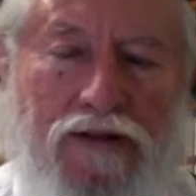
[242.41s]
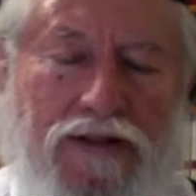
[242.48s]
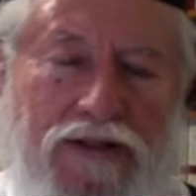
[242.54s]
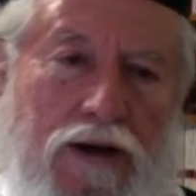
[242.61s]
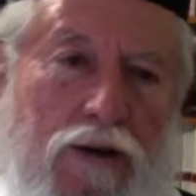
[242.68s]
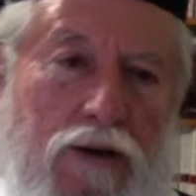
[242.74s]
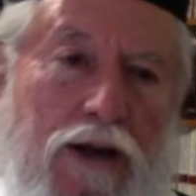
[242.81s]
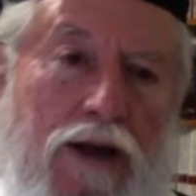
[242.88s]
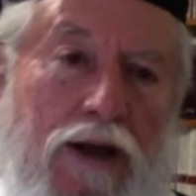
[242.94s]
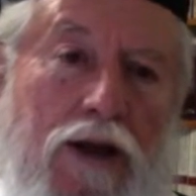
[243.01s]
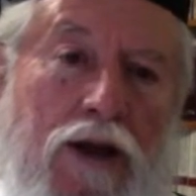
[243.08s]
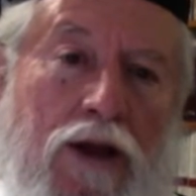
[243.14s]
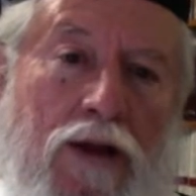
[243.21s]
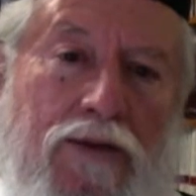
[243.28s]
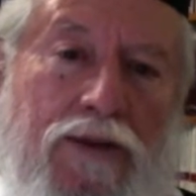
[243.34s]
So
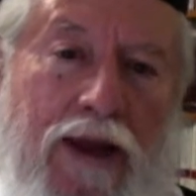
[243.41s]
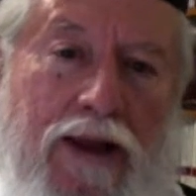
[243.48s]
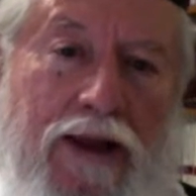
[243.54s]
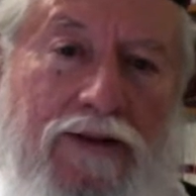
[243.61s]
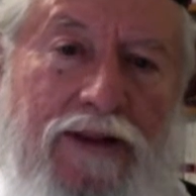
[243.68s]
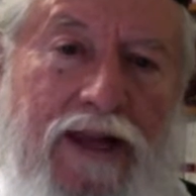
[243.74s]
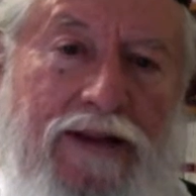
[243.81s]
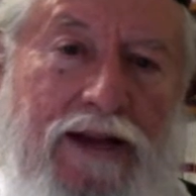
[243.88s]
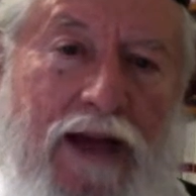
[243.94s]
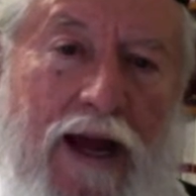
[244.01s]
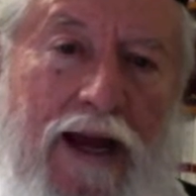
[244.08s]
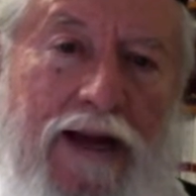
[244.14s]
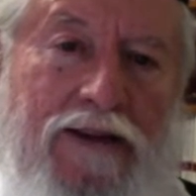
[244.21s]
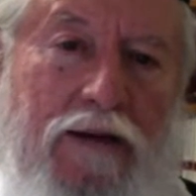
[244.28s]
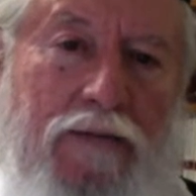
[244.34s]
they, they
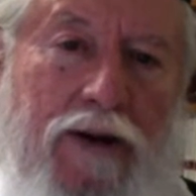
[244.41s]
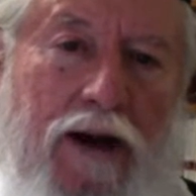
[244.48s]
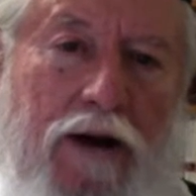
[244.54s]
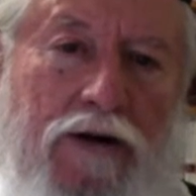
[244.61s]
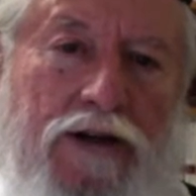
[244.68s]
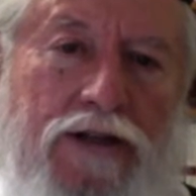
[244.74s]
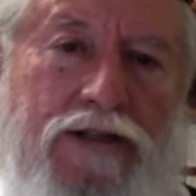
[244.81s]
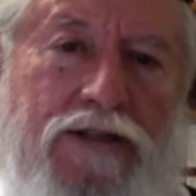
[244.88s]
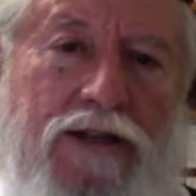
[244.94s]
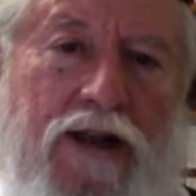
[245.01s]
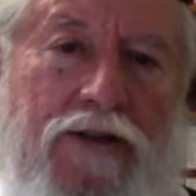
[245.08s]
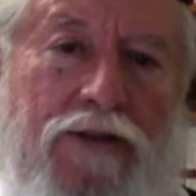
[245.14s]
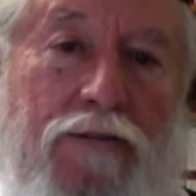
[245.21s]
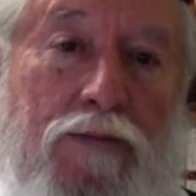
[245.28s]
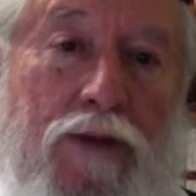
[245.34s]
died, they perished,
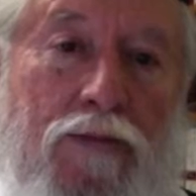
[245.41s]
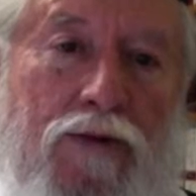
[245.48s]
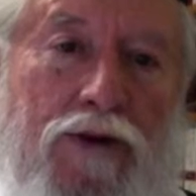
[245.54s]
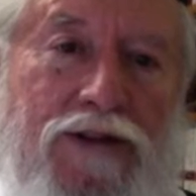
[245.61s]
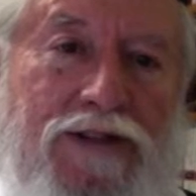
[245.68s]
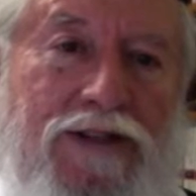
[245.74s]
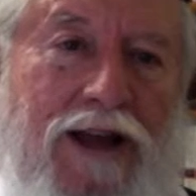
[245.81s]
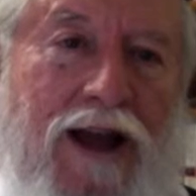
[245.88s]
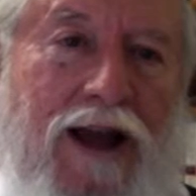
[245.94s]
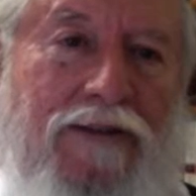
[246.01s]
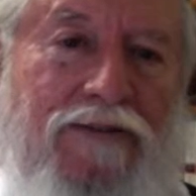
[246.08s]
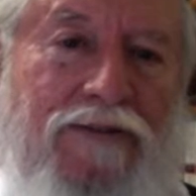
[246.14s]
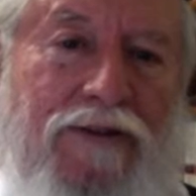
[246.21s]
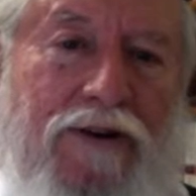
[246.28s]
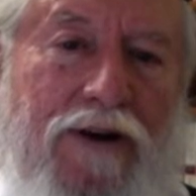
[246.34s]
and their memory is
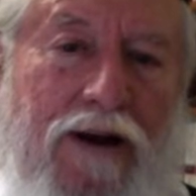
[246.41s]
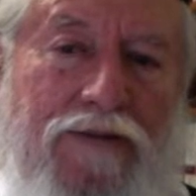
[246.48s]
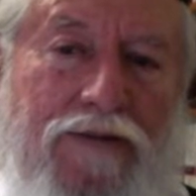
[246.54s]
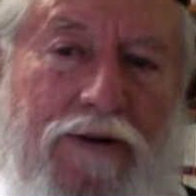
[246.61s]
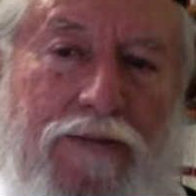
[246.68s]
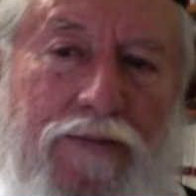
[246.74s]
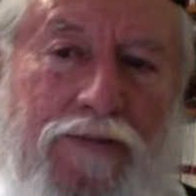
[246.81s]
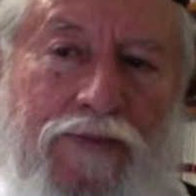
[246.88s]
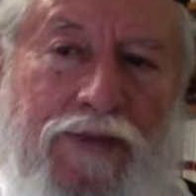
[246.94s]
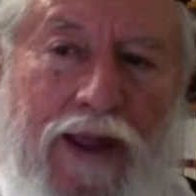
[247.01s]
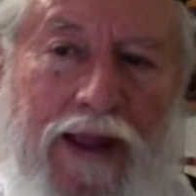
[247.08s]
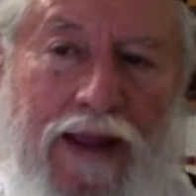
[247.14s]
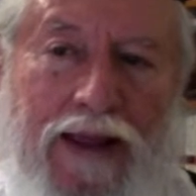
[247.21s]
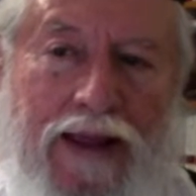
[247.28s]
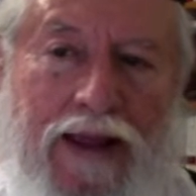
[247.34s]
gone forever.
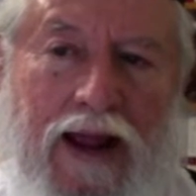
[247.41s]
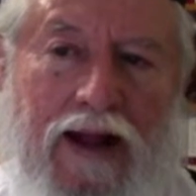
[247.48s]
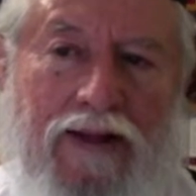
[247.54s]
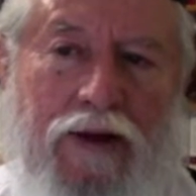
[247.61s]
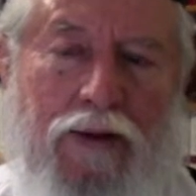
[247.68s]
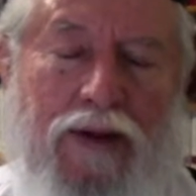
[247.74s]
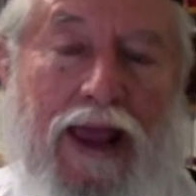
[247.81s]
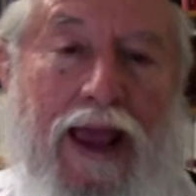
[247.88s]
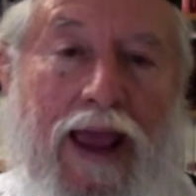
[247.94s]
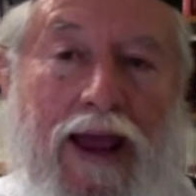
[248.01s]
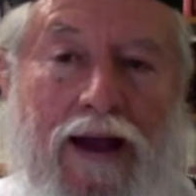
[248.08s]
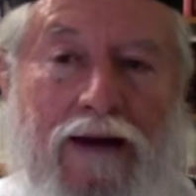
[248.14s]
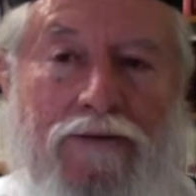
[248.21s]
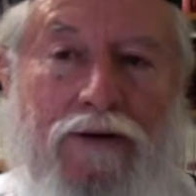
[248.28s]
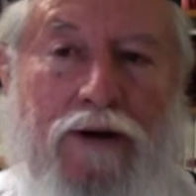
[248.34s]
And then we
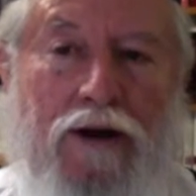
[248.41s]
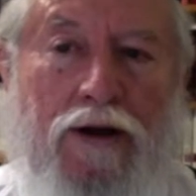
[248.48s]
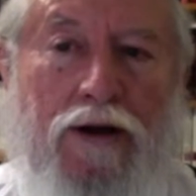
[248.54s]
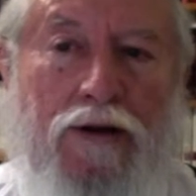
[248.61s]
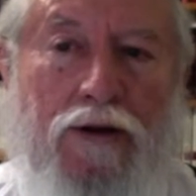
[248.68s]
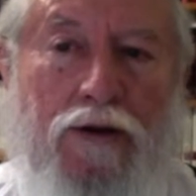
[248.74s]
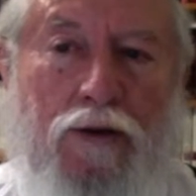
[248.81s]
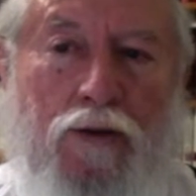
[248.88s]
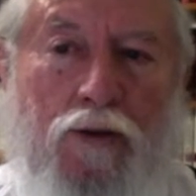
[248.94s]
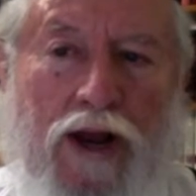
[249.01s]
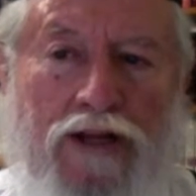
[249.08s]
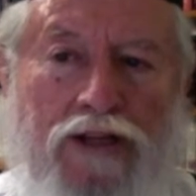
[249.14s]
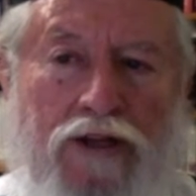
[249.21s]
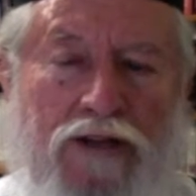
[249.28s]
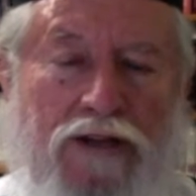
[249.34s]
have uh,
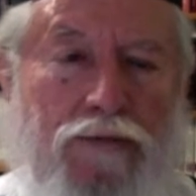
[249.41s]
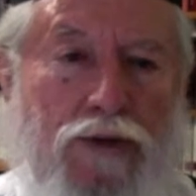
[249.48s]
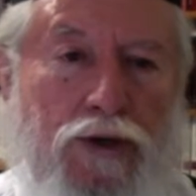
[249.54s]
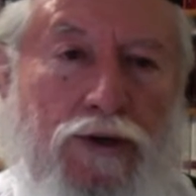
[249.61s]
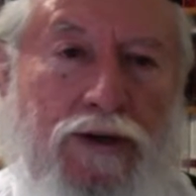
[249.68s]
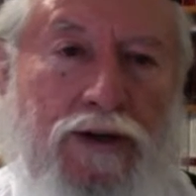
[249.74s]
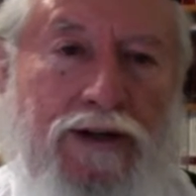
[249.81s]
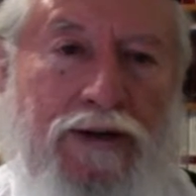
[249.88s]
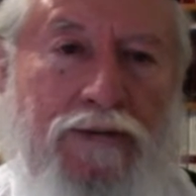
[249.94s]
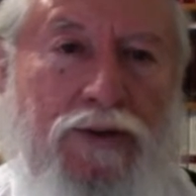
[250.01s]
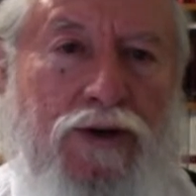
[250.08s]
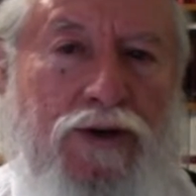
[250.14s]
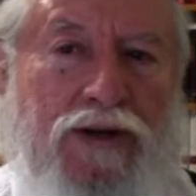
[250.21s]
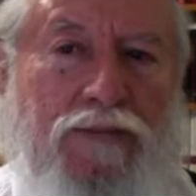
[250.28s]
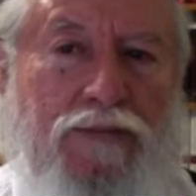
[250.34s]
Rachel Amuna.
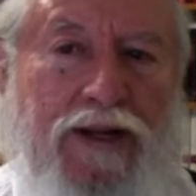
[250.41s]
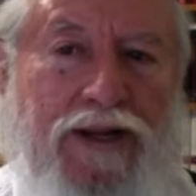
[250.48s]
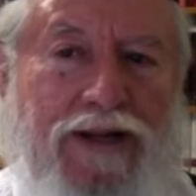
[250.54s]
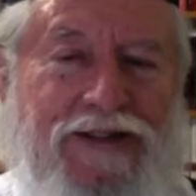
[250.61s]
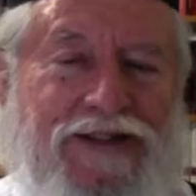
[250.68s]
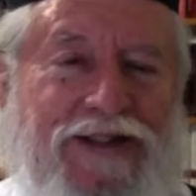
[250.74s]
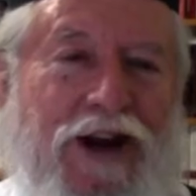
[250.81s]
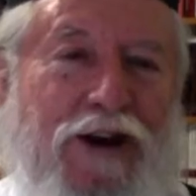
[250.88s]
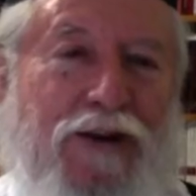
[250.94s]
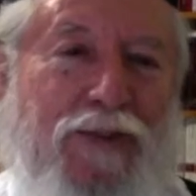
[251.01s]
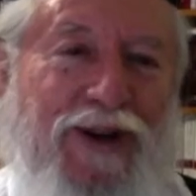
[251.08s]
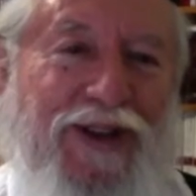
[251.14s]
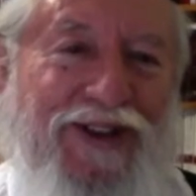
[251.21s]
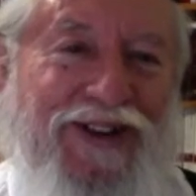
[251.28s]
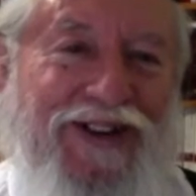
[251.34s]
Amuna means our
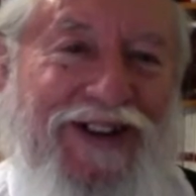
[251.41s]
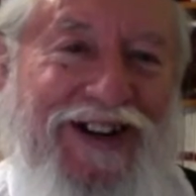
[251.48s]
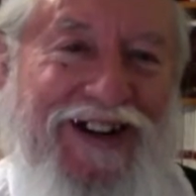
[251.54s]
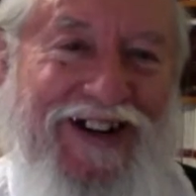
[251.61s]
mother.